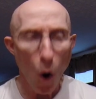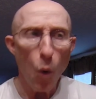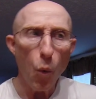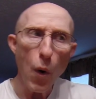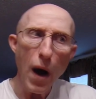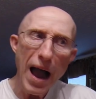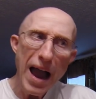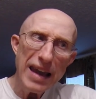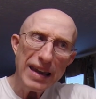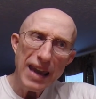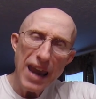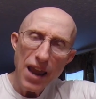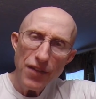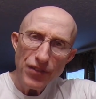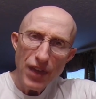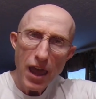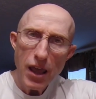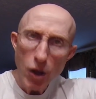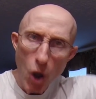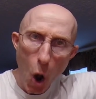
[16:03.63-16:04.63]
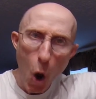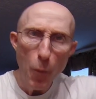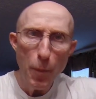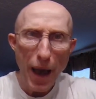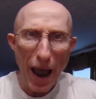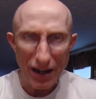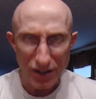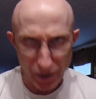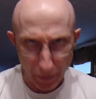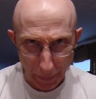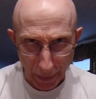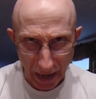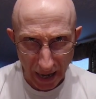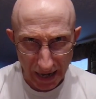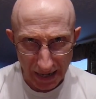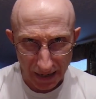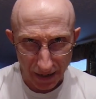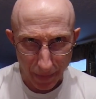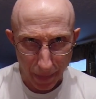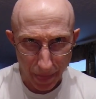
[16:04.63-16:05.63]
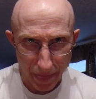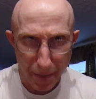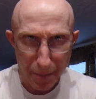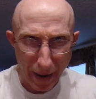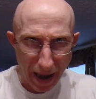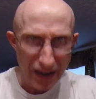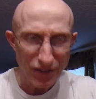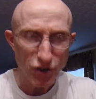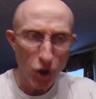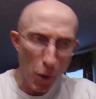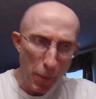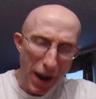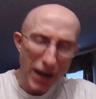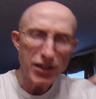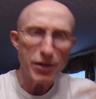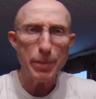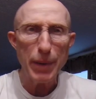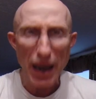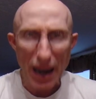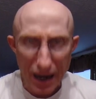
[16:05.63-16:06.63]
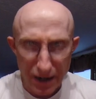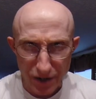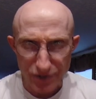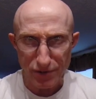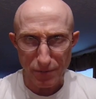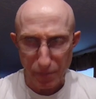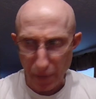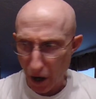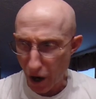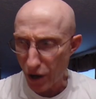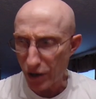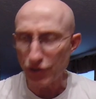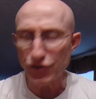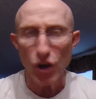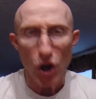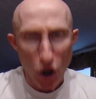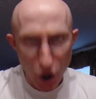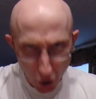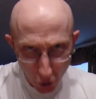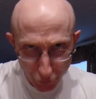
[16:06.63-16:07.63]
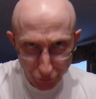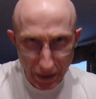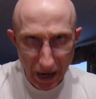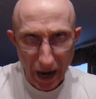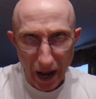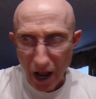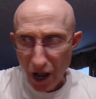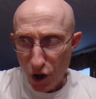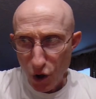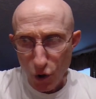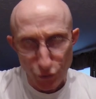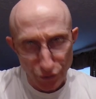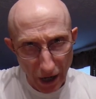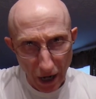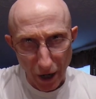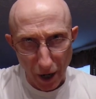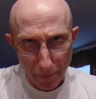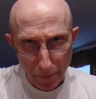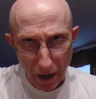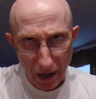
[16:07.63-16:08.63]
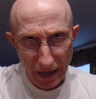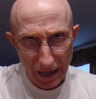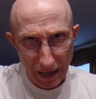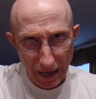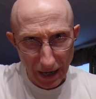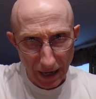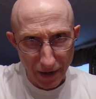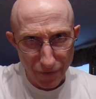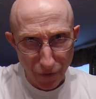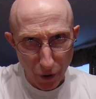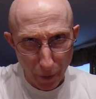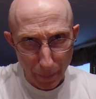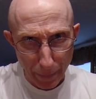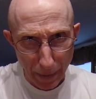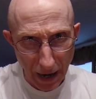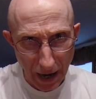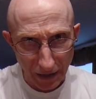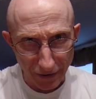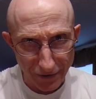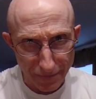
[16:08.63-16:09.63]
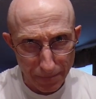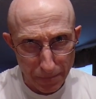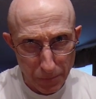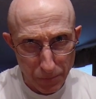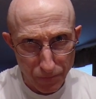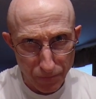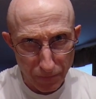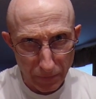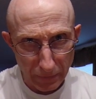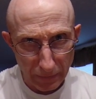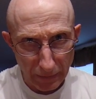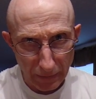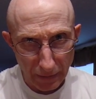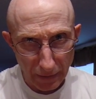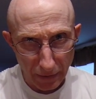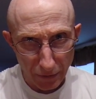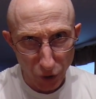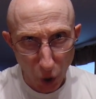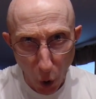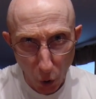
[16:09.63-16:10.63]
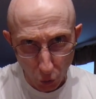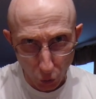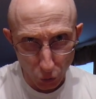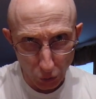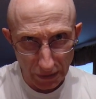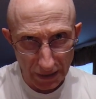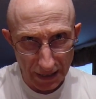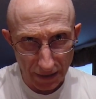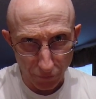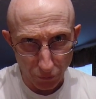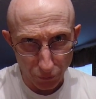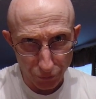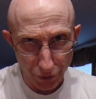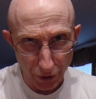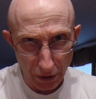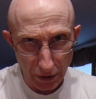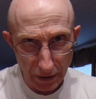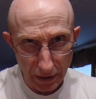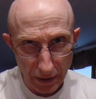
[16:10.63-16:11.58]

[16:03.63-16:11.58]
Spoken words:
Why can't they go back to paying? The banks go back to paying us Americans who've got our money in their banks, local levels.